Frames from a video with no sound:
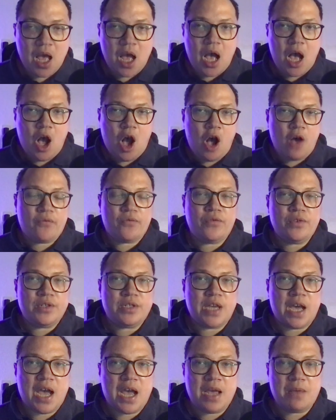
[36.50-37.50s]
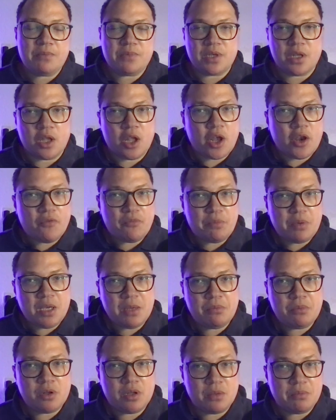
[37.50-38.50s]
Oftentimes, a lot of
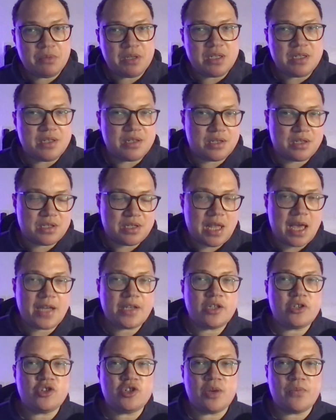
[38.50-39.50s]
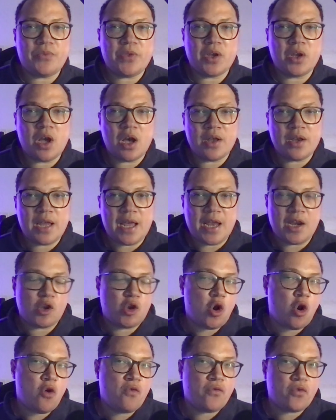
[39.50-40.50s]
people in businesses like to jump the gun and
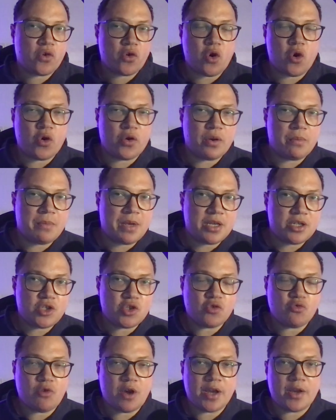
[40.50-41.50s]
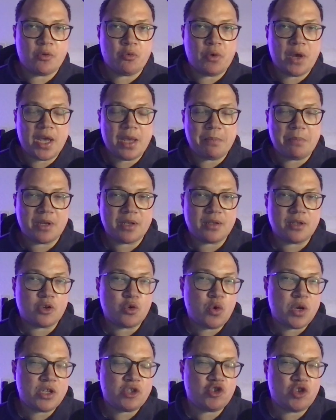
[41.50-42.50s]
go for automation right away. But the
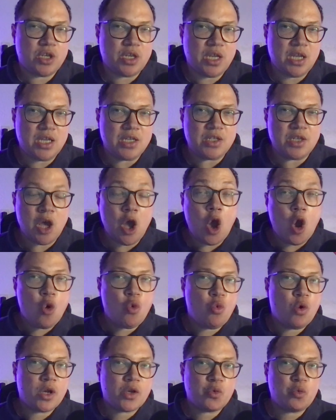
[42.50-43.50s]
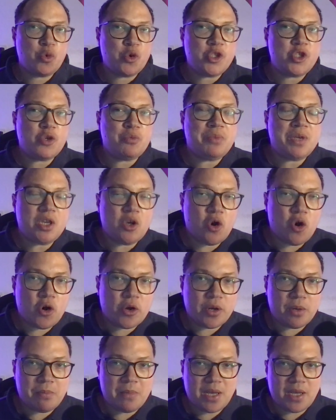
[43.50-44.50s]
question is, what would you be
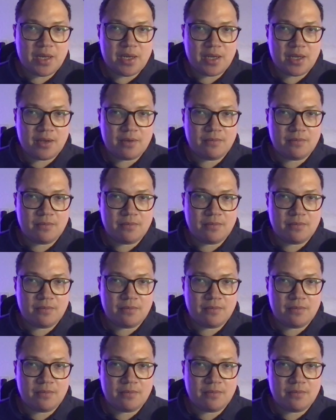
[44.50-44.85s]
automating?